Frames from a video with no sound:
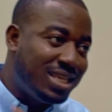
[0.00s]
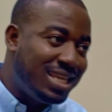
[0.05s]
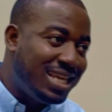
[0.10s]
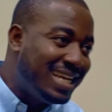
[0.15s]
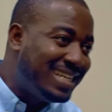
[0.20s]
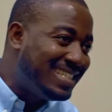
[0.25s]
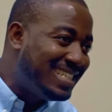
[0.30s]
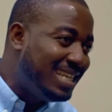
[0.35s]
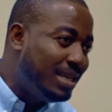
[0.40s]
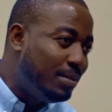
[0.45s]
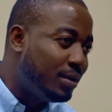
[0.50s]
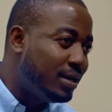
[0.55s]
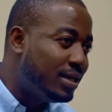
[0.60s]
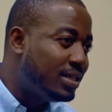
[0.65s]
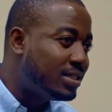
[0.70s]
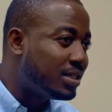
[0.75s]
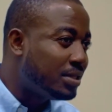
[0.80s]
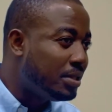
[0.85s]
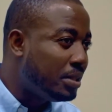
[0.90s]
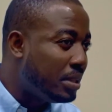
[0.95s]
dig deeper
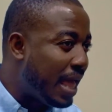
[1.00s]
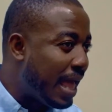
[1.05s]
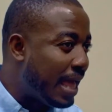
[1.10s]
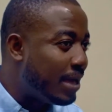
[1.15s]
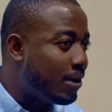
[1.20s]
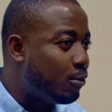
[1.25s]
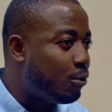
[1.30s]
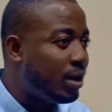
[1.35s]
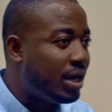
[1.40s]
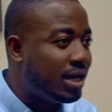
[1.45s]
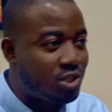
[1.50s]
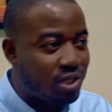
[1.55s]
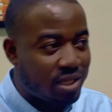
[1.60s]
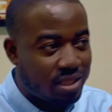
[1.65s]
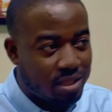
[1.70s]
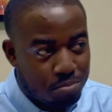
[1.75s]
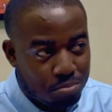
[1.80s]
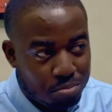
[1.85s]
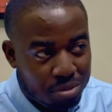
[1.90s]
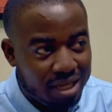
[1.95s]
into language and
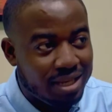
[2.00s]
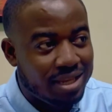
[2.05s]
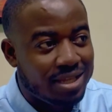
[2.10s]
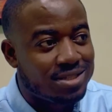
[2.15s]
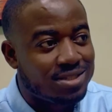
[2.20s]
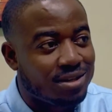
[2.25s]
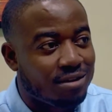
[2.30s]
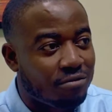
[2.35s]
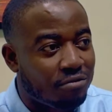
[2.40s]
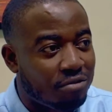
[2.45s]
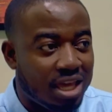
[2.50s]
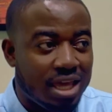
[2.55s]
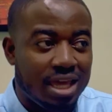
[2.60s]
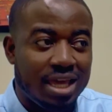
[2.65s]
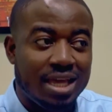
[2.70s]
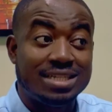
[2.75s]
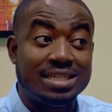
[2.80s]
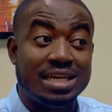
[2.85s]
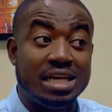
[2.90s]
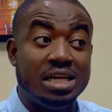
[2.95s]
the meanings of
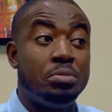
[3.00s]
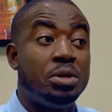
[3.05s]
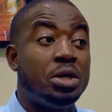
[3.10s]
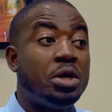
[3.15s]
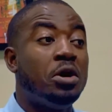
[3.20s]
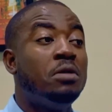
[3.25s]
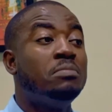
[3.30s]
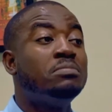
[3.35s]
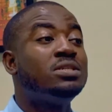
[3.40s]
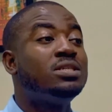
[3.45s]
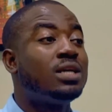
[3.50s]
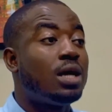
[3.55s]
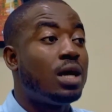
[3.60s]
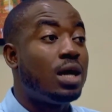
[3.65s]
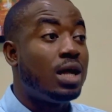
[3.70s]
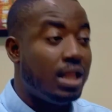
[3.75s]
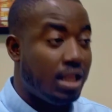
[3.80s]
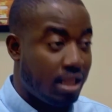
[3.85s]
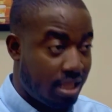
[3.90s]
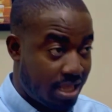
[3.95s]
things, and it becomes
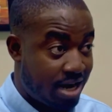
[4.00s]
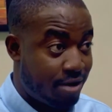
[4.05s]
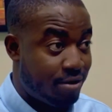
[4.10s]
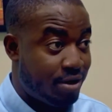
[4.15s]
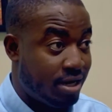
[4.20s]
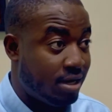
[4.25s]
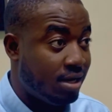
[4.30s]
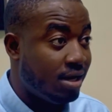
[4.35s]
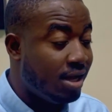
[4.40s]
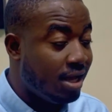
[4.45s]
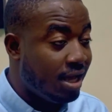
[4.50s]
clearer.